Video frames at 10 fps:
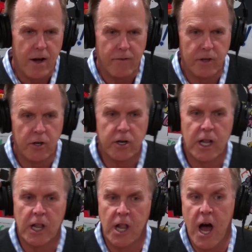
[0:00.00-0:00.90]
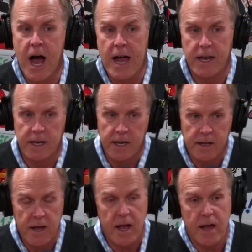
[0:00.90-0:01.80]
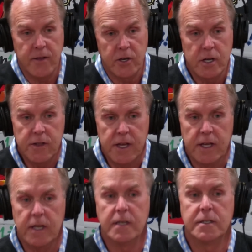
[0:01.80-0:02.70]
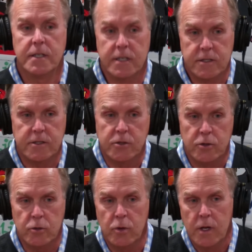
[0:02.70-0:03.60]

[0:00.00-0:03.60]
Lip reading: I've learned a lot. Yeah. And the good thing is to